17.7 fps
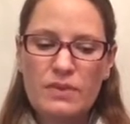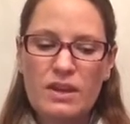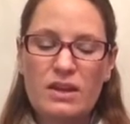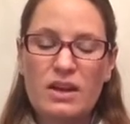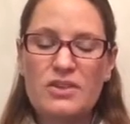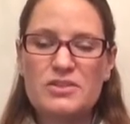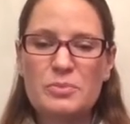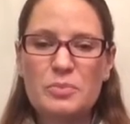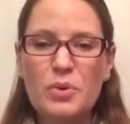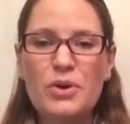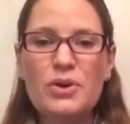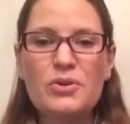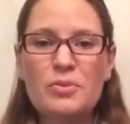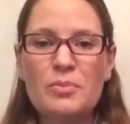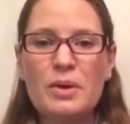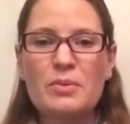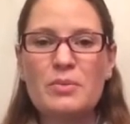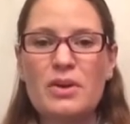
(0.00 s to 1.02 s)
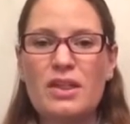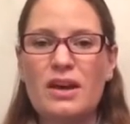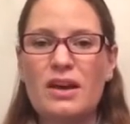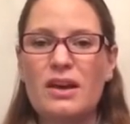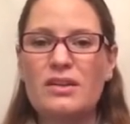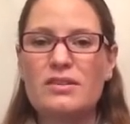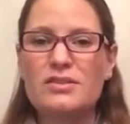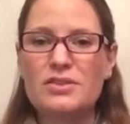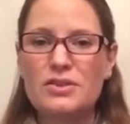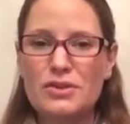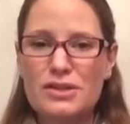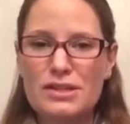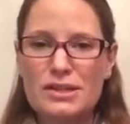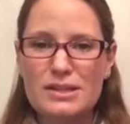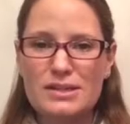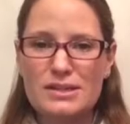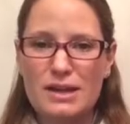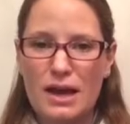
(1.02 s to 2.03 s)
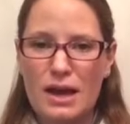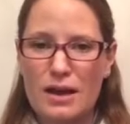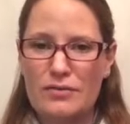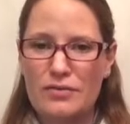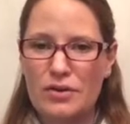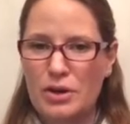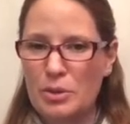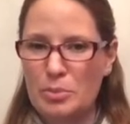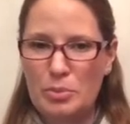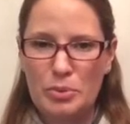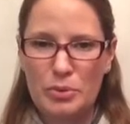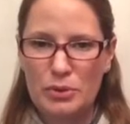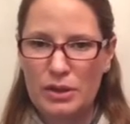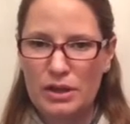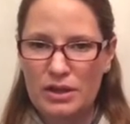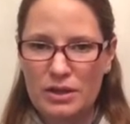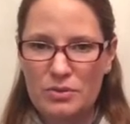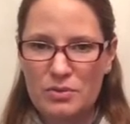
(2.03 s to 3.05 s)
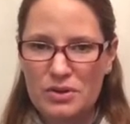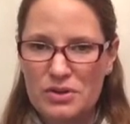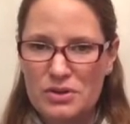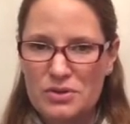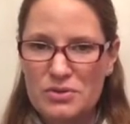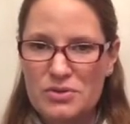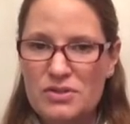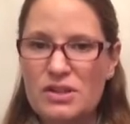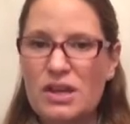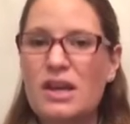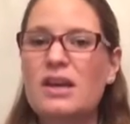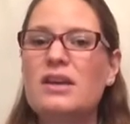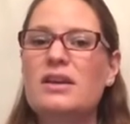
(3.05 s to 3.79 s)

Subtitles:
Now, it's important to remember that uncertainty is not ever completely reduced.